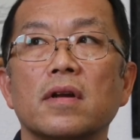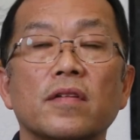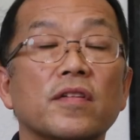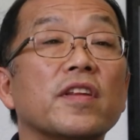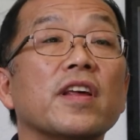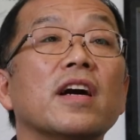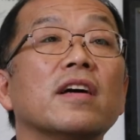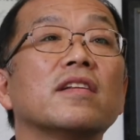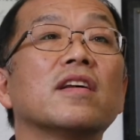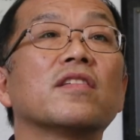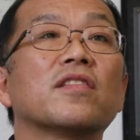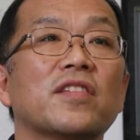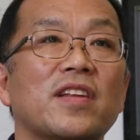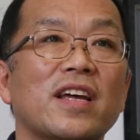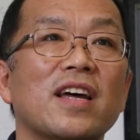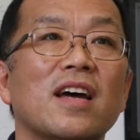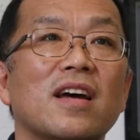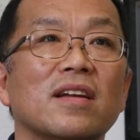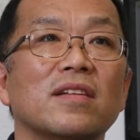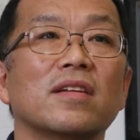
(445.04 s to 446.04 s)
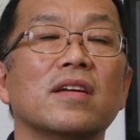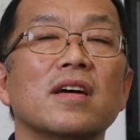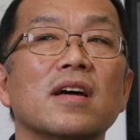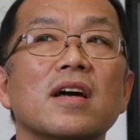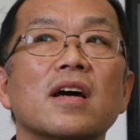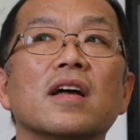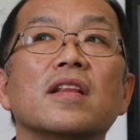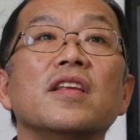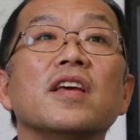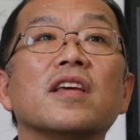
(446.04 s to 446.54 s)
they understand
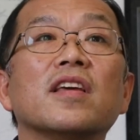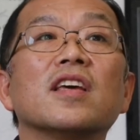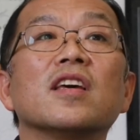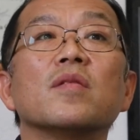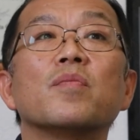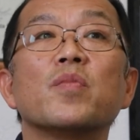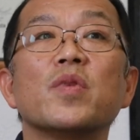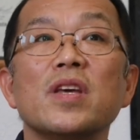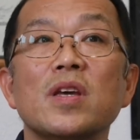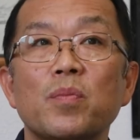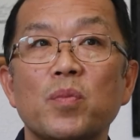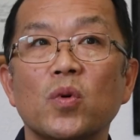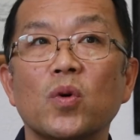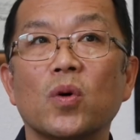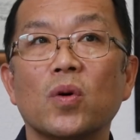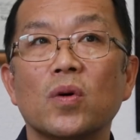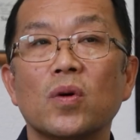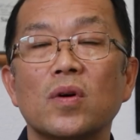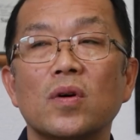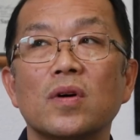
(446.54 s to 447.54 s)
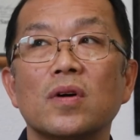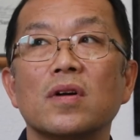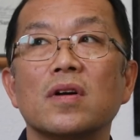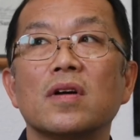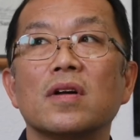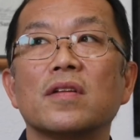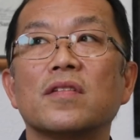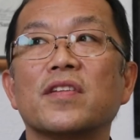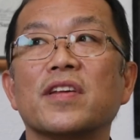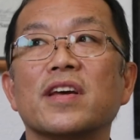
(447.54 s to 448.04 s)
Nikkei people.
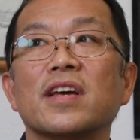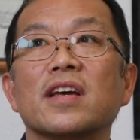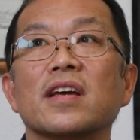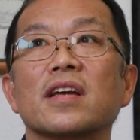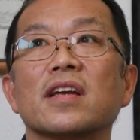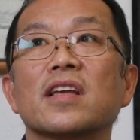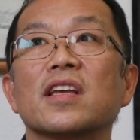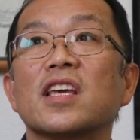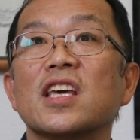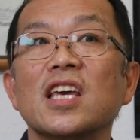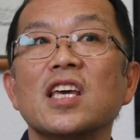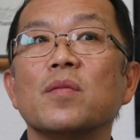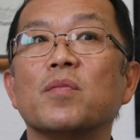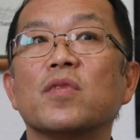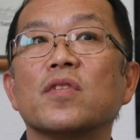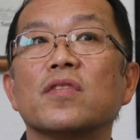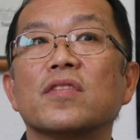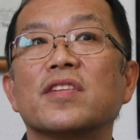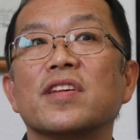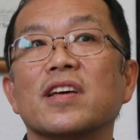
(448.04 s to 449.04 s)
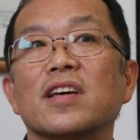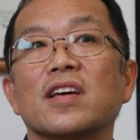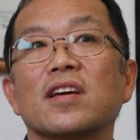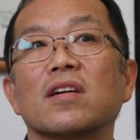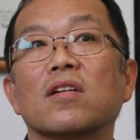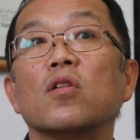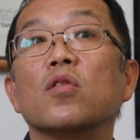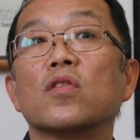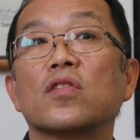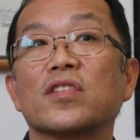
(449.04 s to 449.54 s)
They keep,
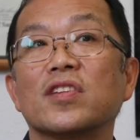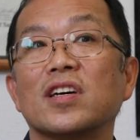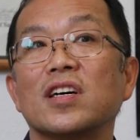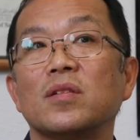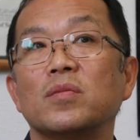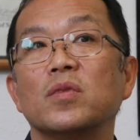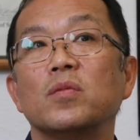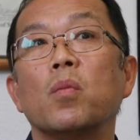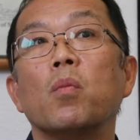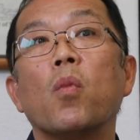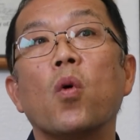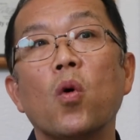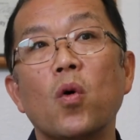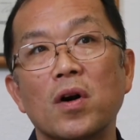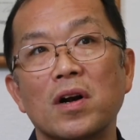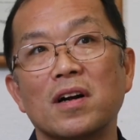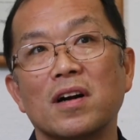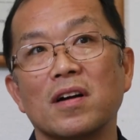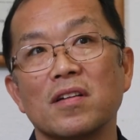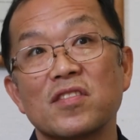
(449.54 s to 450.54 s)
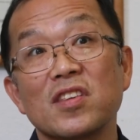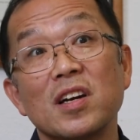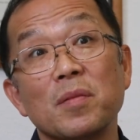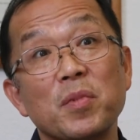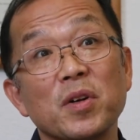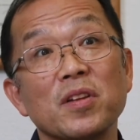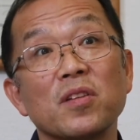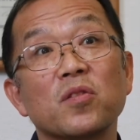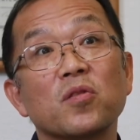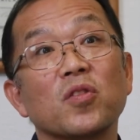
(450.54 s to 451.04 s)
they conserve more
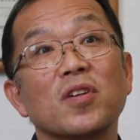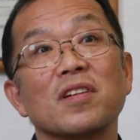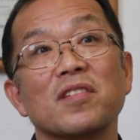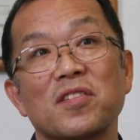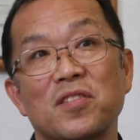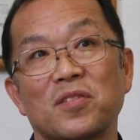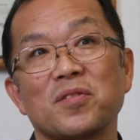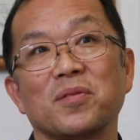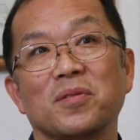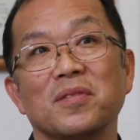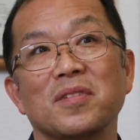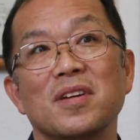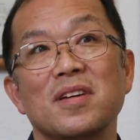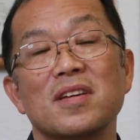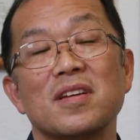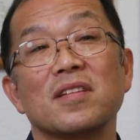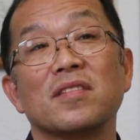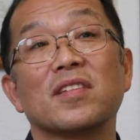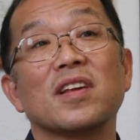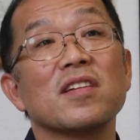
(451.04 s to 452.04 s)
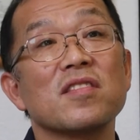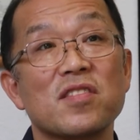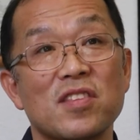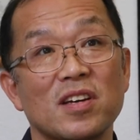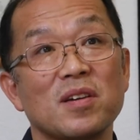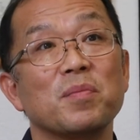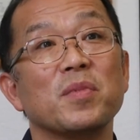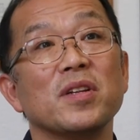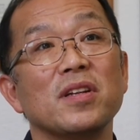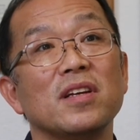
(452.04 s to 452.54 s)
Japanese tradition than
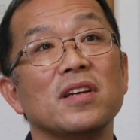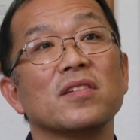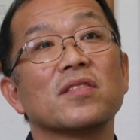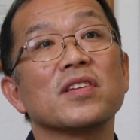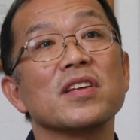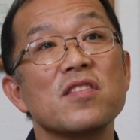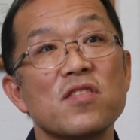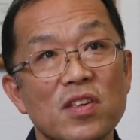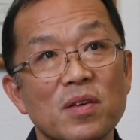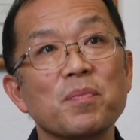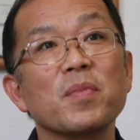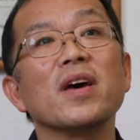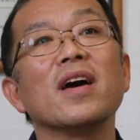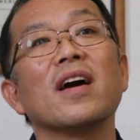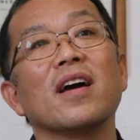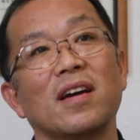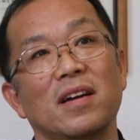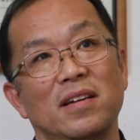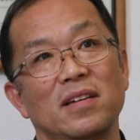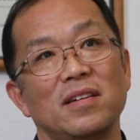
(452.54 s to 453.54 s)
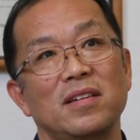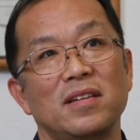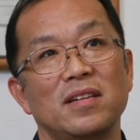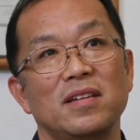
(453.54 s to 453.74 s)
Japanese in Japan?